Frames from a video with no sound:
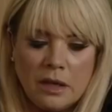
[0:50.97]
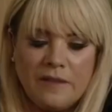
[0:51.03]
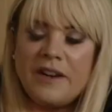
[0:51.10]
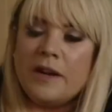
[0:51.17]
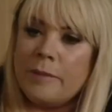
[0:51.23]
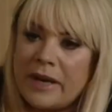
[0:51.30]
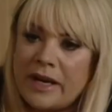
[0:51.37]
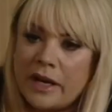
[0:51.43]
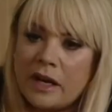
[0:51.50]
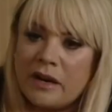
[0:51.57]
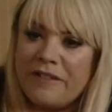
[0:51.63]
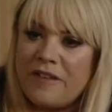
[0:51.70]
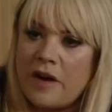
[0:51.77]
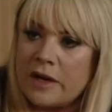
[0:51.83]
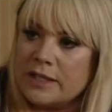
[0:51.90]
Phil and Ben are going to
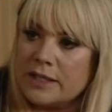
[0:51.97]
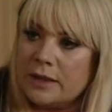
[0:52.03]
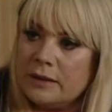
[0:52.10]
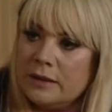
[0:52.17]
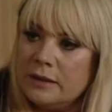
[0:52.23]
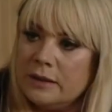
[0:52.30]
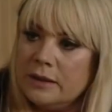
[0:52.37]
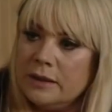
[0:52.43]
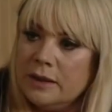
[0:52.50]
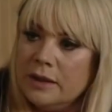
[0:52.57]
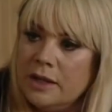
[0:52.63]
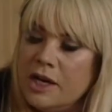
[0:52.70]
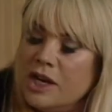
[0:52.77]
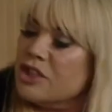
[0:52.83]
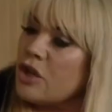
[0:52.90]
find her.
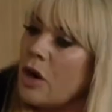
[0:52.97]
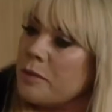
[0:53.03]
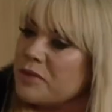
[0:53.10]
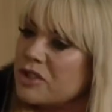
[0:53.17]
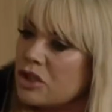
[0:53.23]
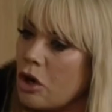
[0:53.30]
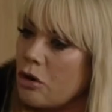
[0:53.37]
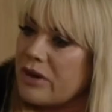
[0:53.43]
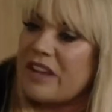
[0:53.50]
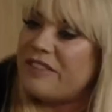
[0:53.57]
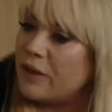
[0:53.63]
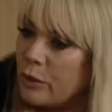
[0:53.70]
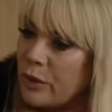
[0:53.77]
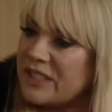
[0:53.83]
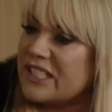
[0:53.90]
So I'm sorry if
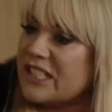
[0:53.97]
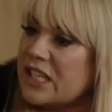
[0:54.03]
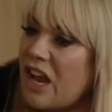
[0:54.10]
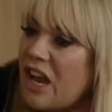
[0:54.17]
Louise's